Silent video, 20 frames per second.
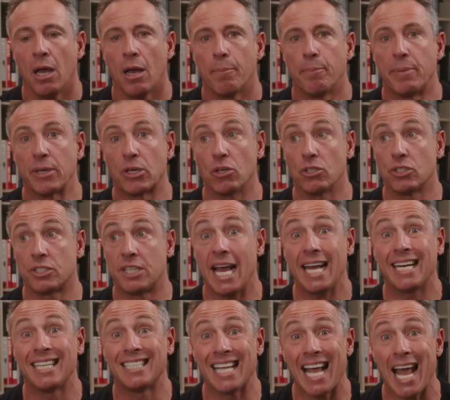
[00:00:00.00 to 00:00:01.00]
Because
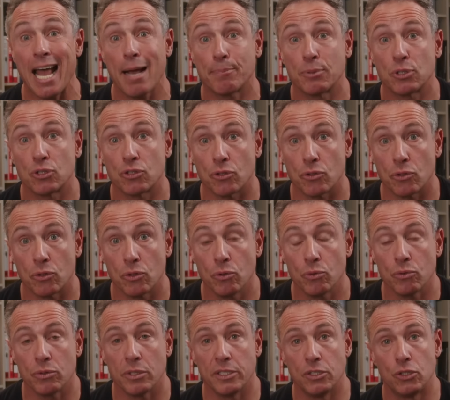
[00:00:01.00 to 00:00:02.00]
that is
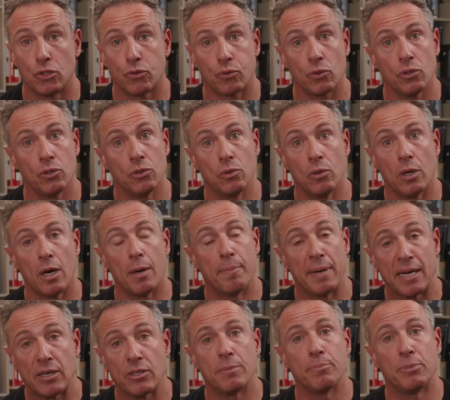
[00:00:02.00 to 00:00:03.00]
absolutely true
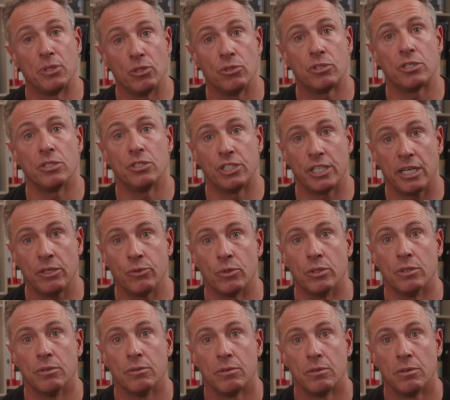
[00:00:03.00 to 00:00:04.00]
about abuse in
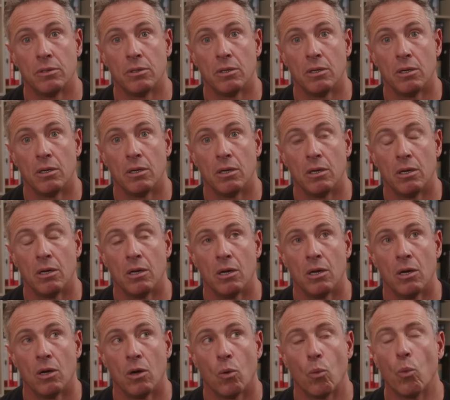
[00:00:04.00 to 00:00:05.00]
general.
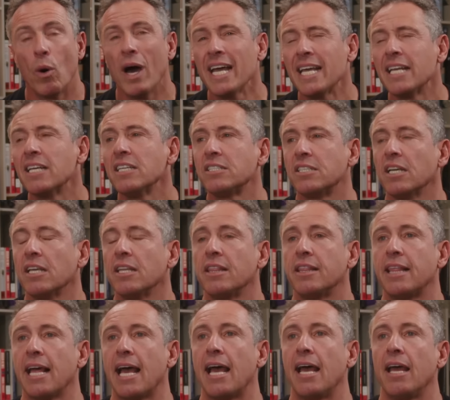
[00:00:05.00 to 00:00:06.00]
Why is it
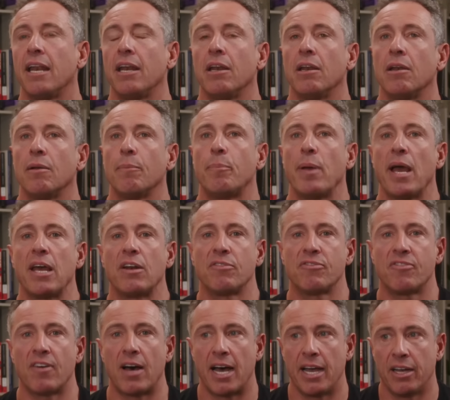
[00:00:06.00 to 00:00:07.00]
that
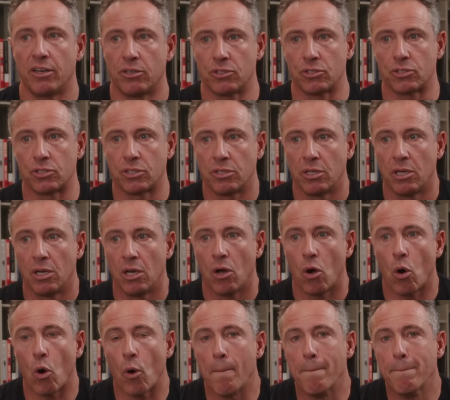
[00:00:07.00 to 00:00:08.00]
pedophiles
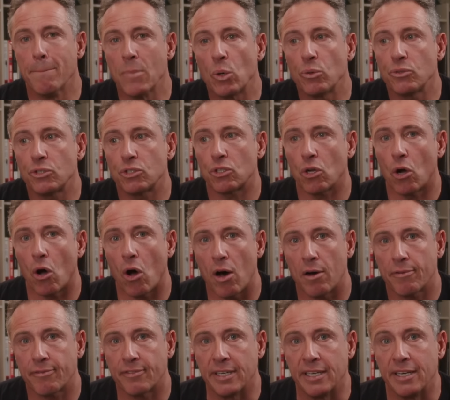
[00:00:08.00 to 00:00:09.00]
are most
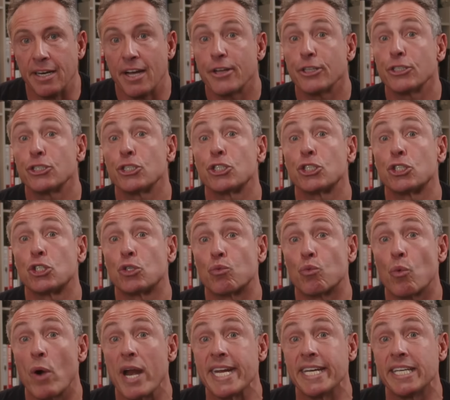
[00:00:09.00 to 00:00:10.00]
often
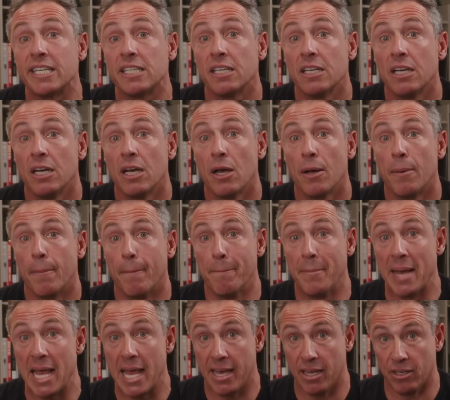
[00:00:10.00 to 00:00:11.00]
straight
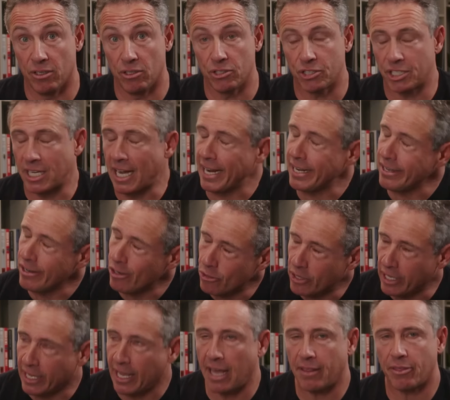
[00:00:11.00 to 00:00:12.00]
males? I know
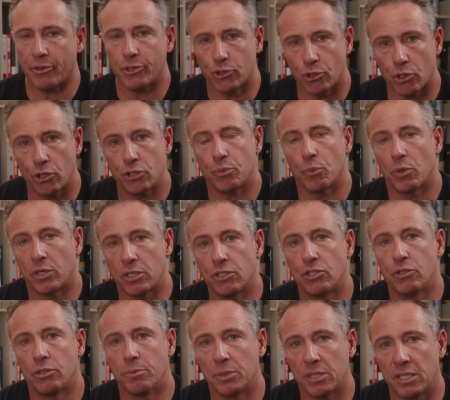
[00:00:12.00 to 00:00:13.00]
the Catholic Church wanted
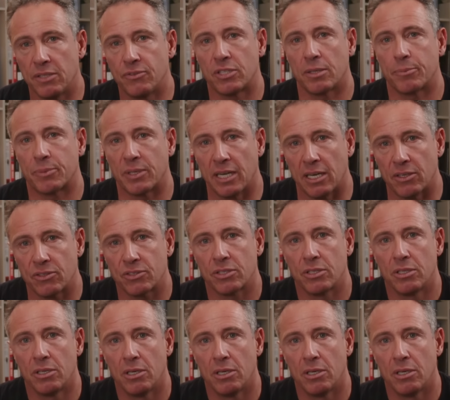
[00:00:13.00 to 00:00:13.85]
you to believe something else,